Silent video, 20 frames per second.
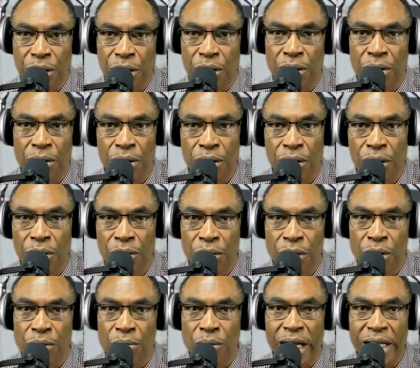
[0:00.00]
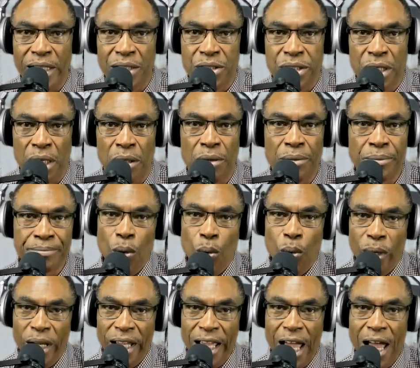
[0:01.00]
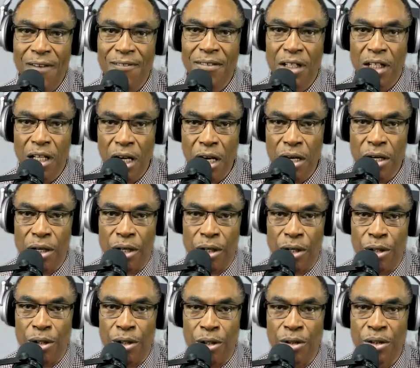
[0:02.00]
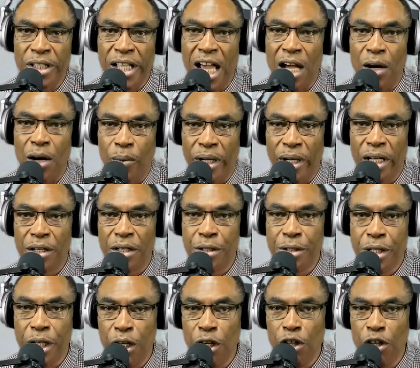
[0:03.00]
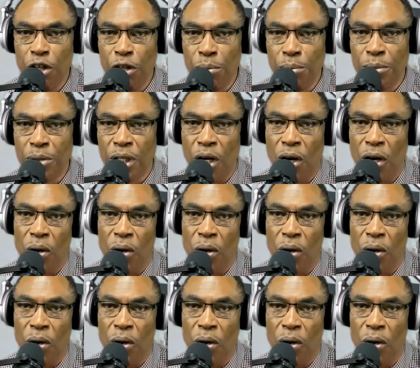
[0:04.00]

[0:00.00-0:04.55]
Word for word: your your your rights so we have learned that we are doomed